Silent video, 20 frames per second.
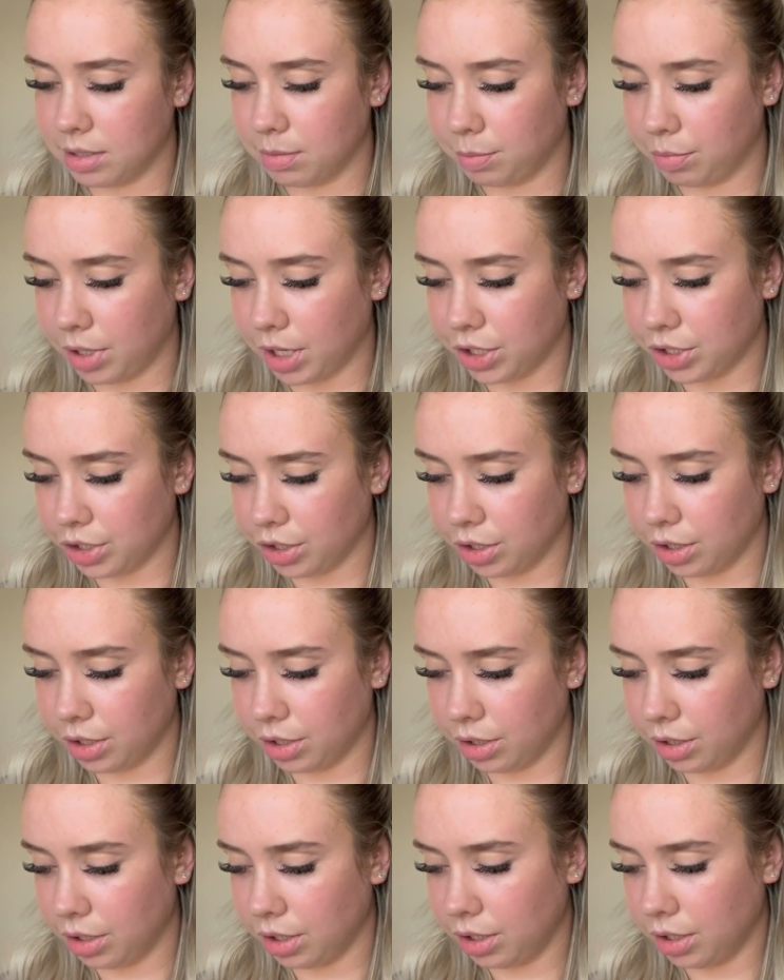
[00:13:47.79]

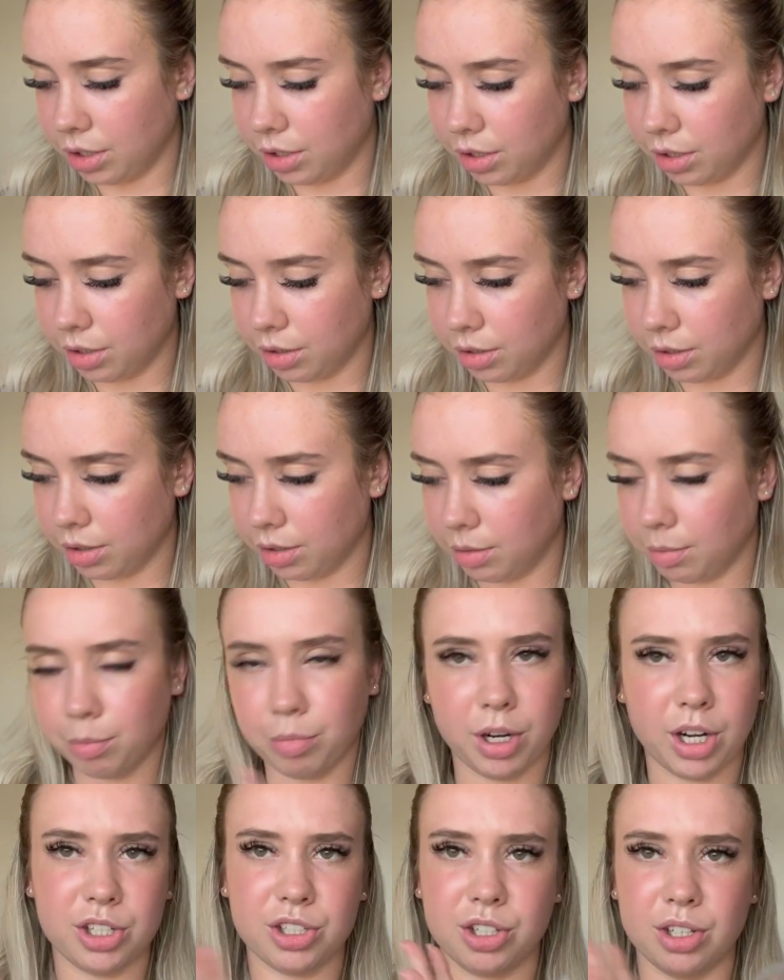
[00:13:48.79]
impression
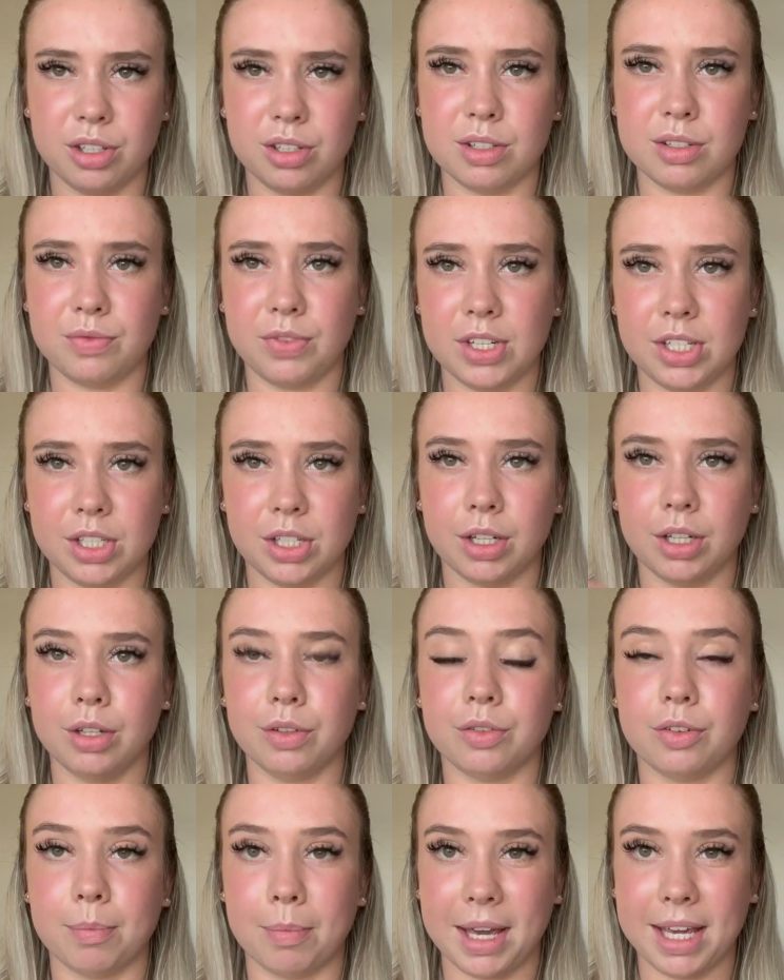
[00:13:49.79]
impressions video
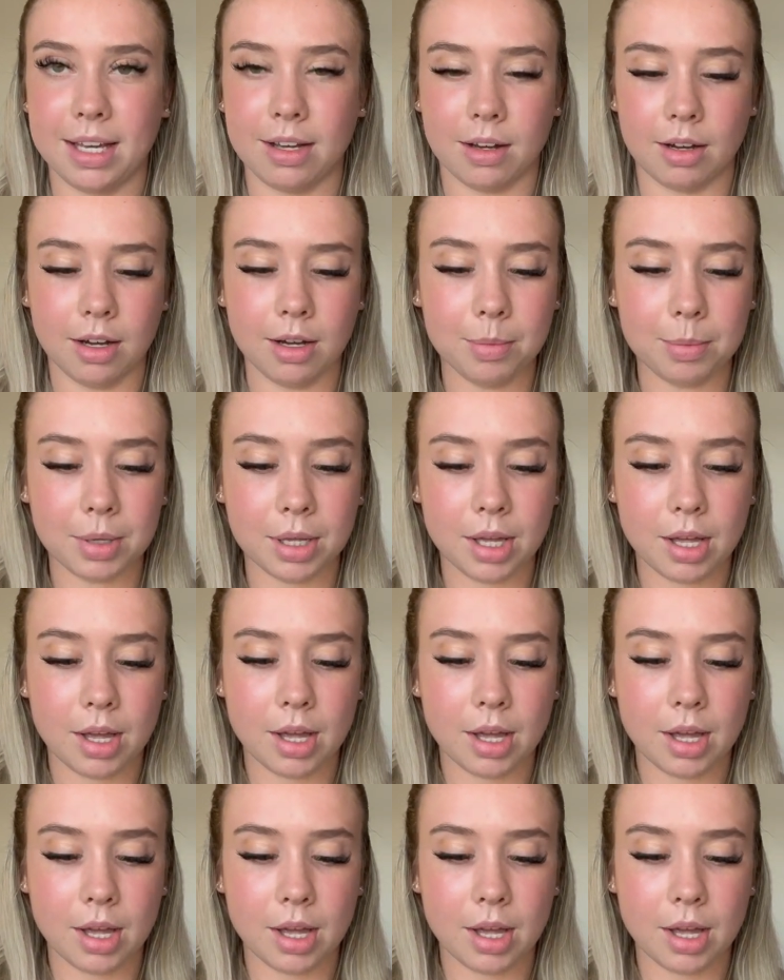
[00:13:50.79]
for makeup.